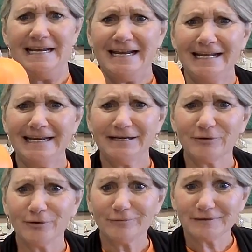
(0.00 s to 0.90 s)
He didn't
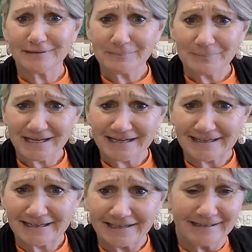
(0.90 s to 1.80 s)
grow very
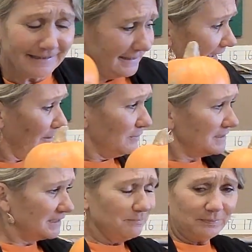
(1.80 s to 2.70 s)
big. I
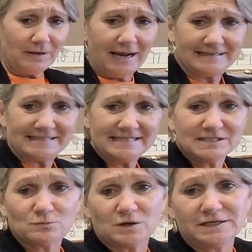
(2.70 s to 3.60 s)
was surprised. This
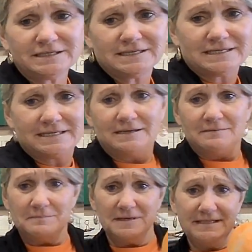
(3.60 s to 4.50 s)
one
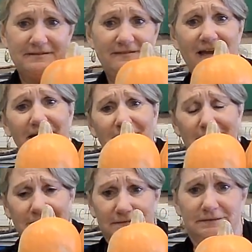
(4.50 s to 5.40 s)
must have had
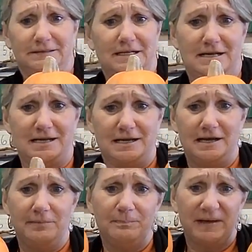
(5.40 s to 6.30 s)

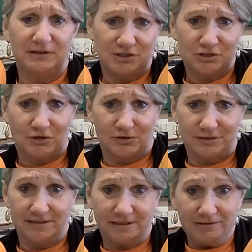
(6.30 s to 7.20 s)
a better start.
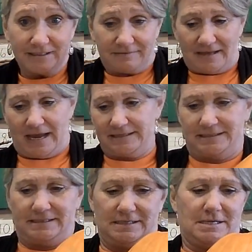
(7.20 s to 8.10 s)
Look at that.
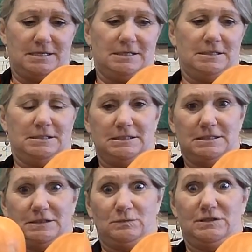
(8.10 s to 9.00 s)

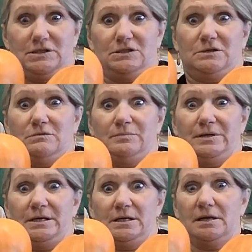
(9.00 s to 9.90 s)
This one's so
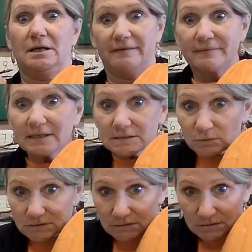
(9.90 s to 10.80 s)
big, and this
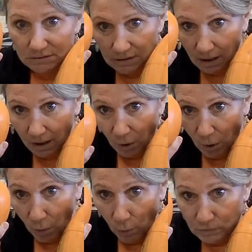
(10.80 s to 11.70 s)
one's
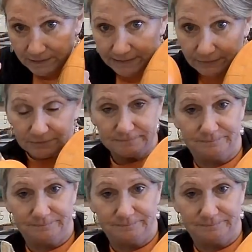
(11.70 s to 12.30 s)
so little.